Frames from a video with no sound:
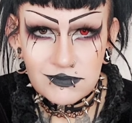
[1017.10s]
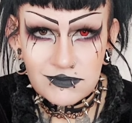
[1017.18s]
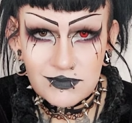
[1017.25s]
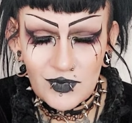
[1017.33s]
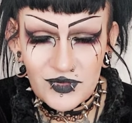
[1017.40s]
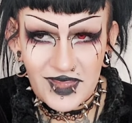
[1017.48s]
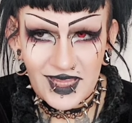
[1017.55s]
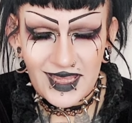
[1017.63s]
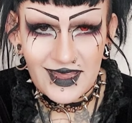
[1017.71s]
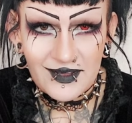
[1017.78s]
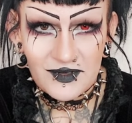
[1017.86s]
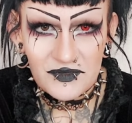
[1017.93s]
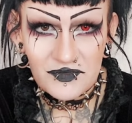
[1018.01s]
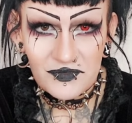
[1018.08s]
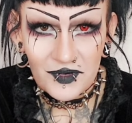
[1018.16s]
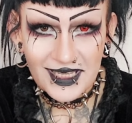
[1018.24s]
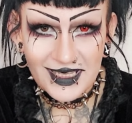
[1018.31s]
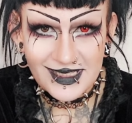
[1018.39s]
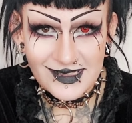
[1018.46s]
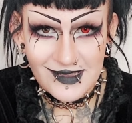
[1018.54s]
What the
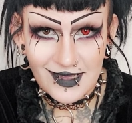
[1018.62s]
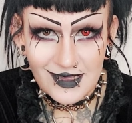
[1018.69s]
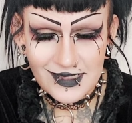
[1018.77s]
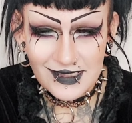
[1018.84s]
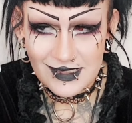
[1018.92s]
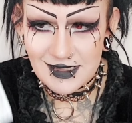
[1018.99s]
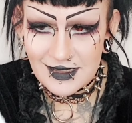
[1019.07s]
frick is this?